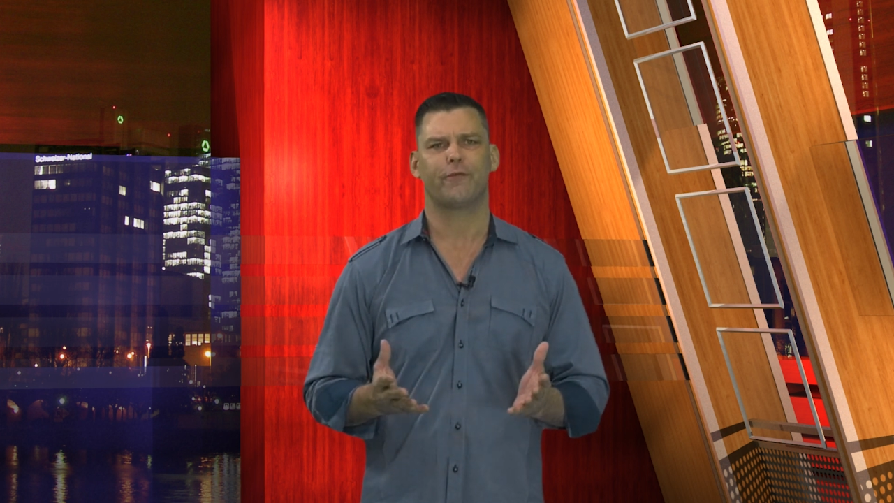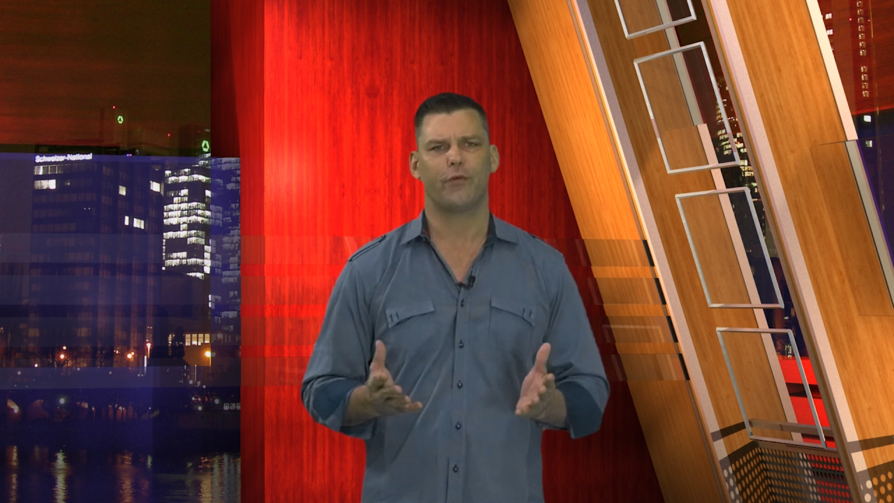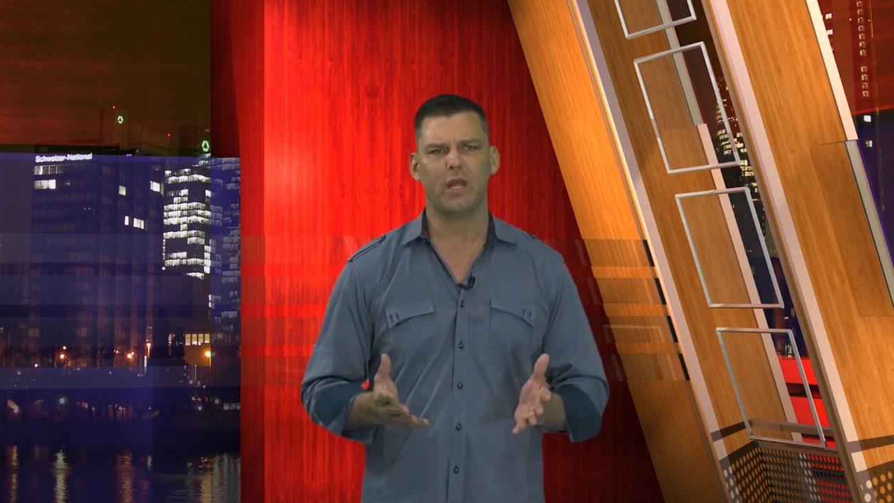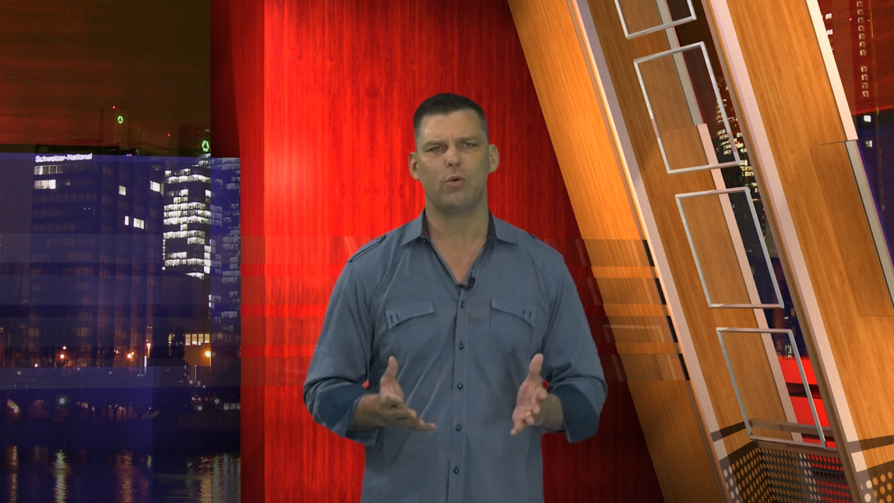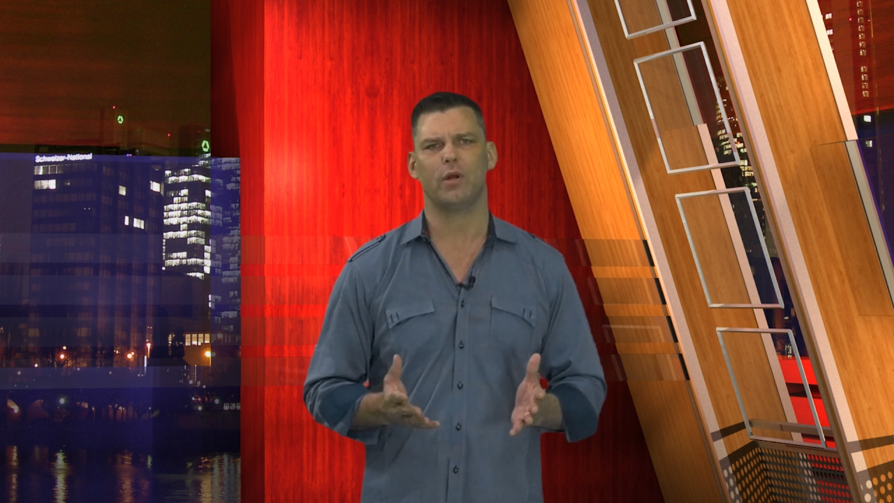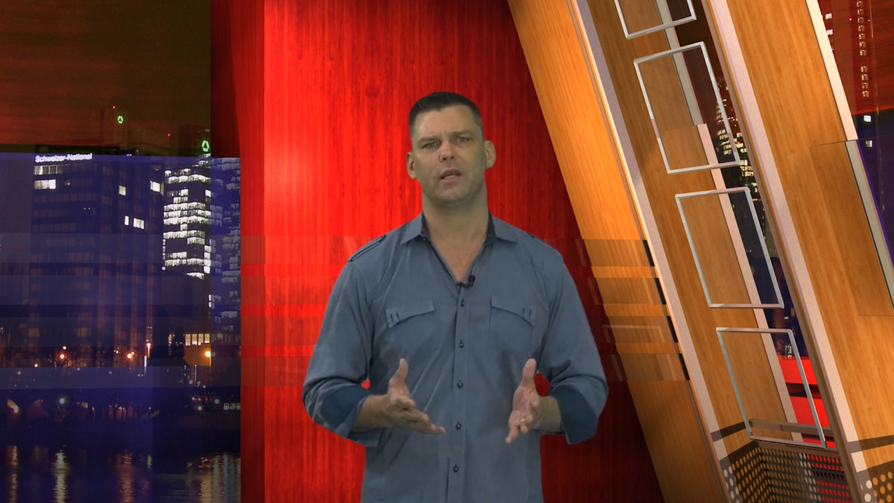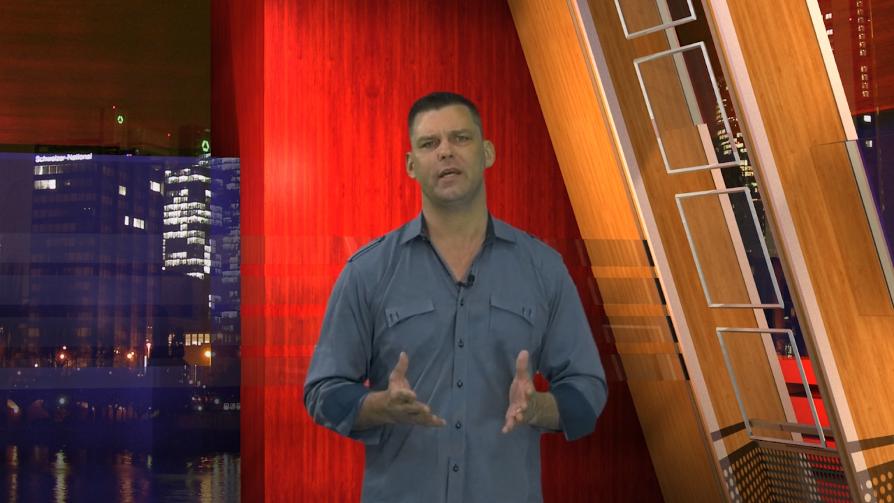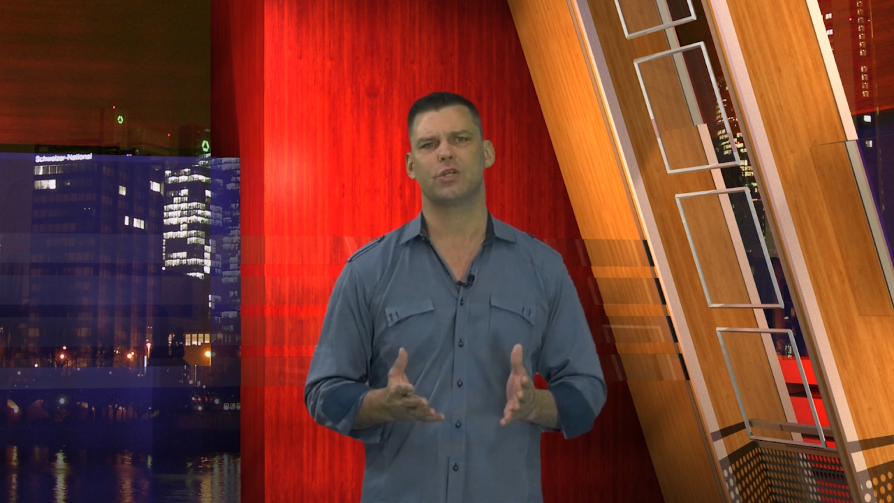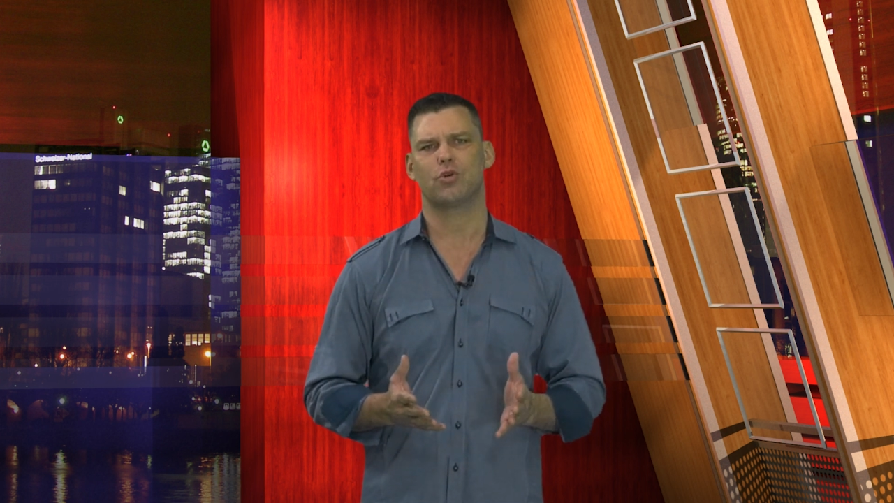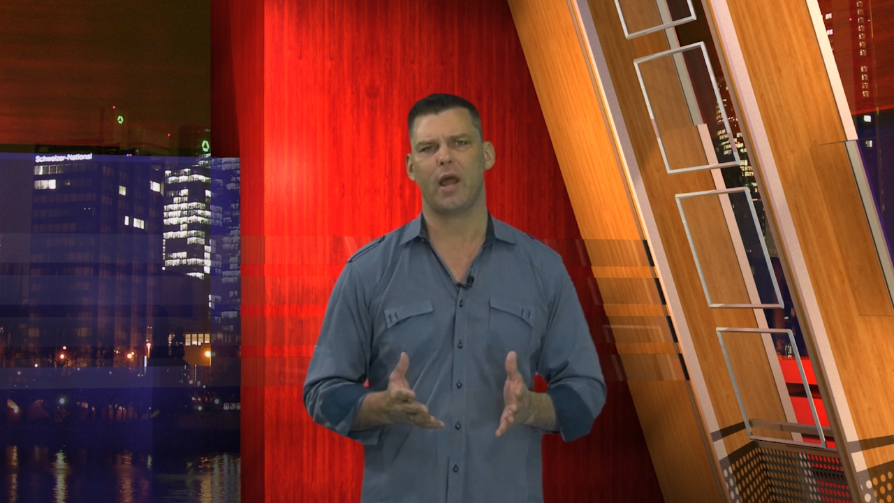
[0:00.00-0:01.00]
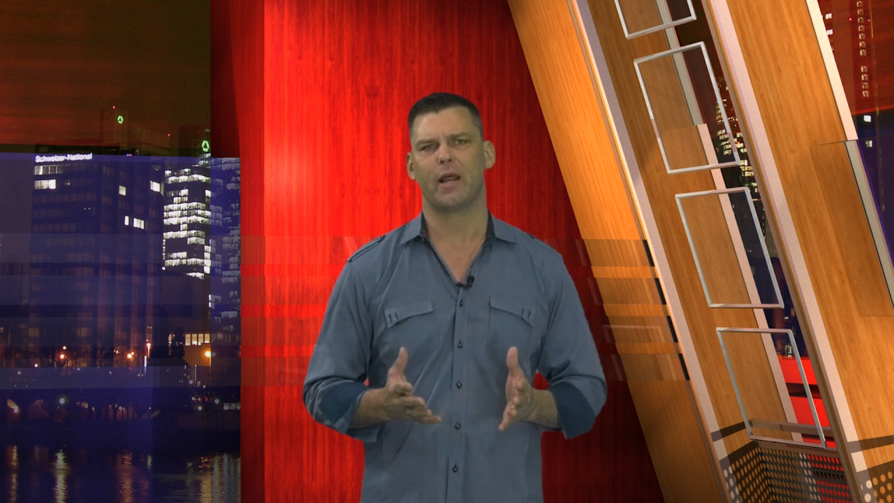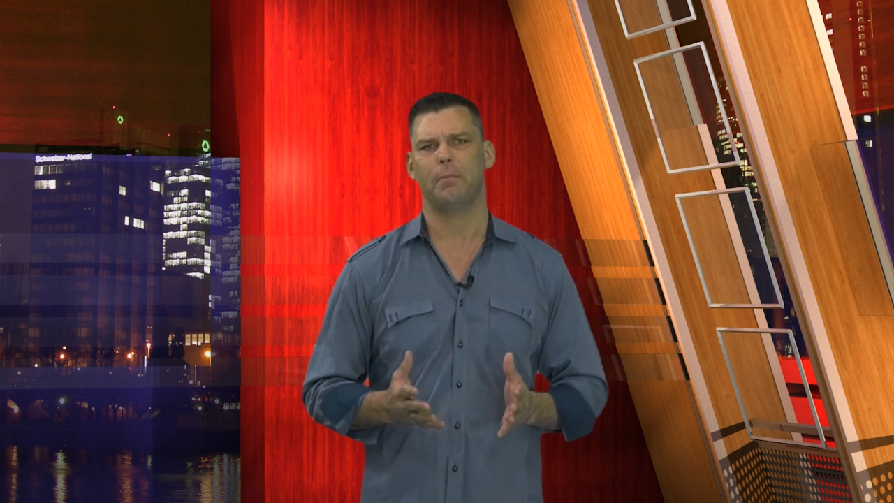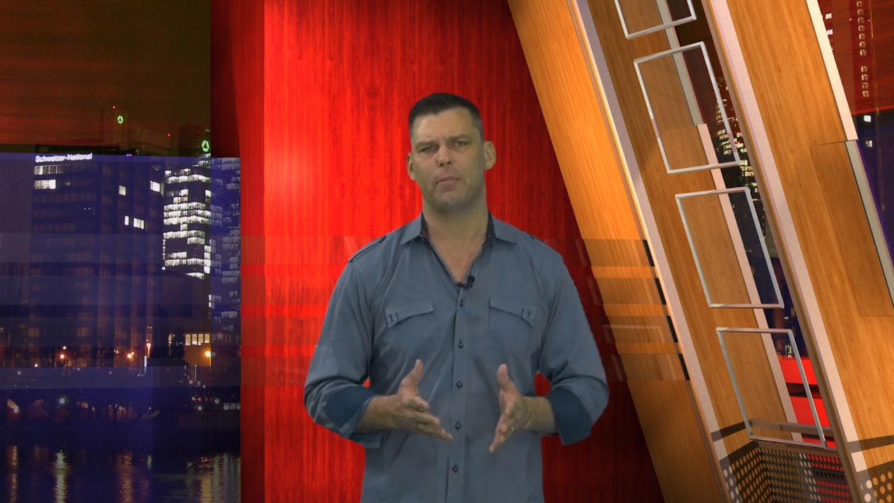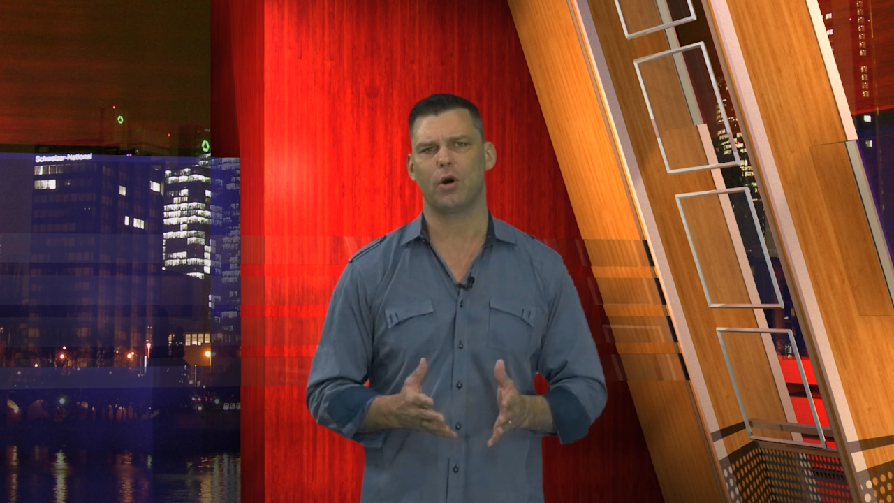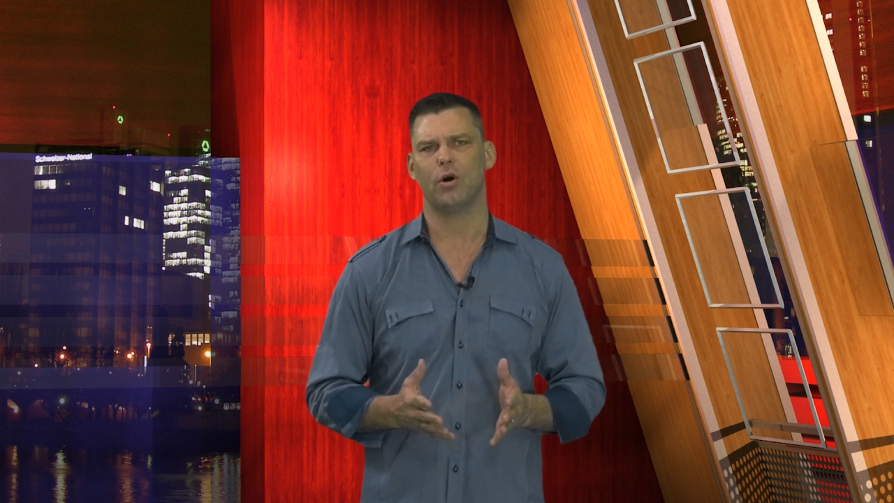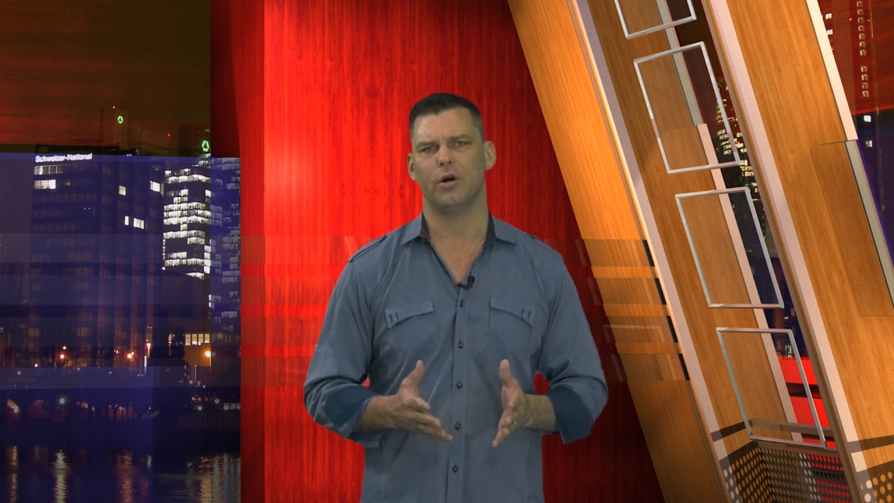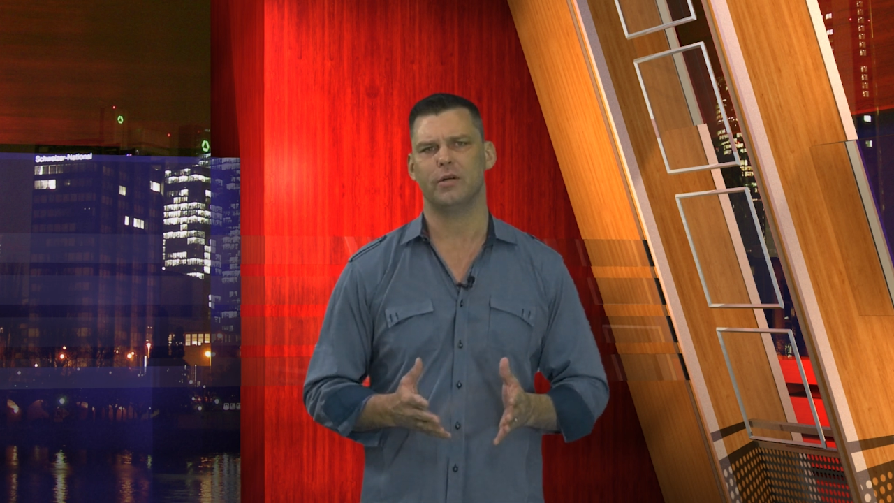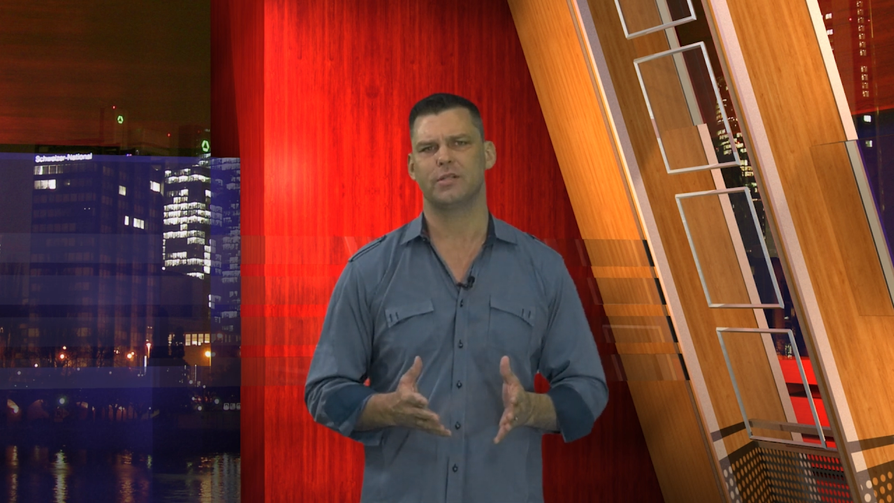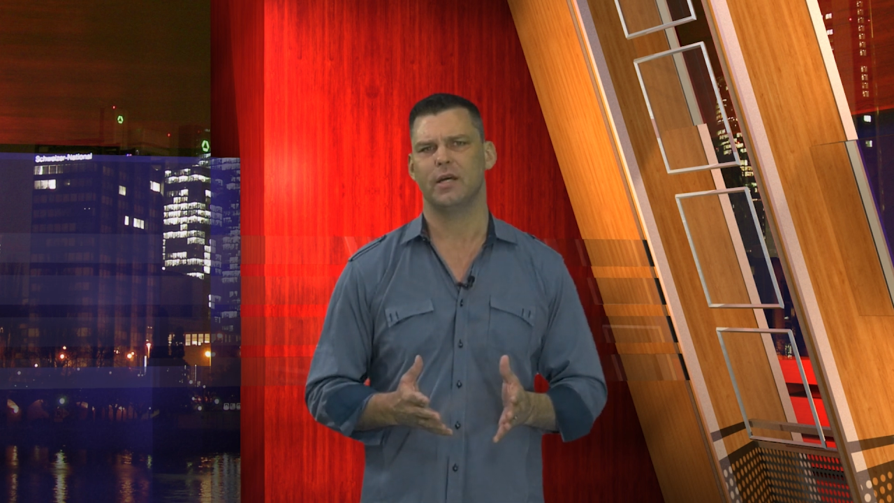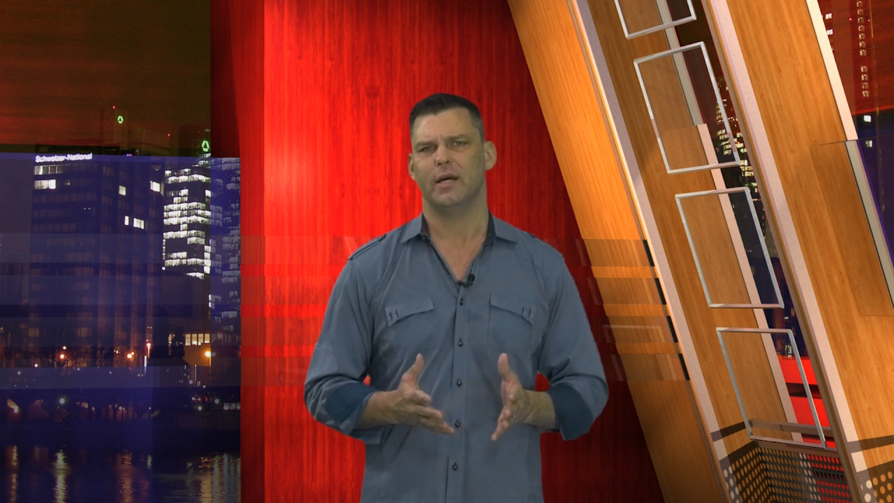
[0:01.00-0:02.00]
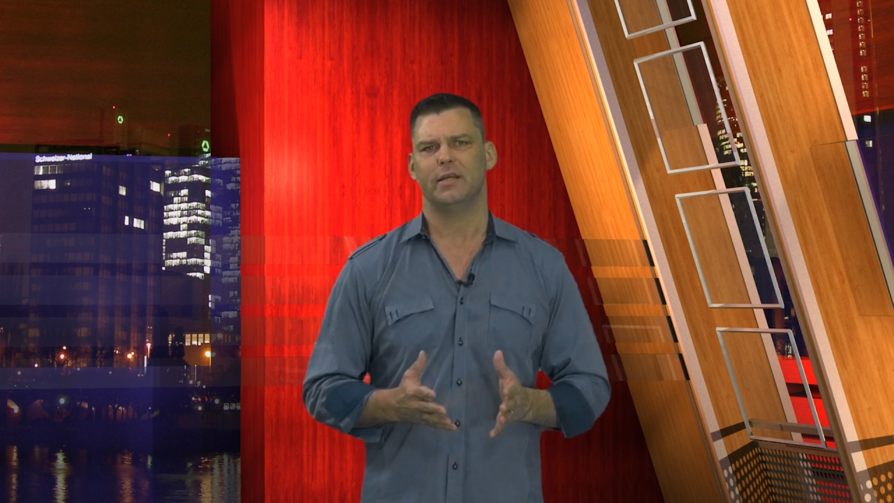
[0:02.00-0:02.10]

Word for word: frequently attract birds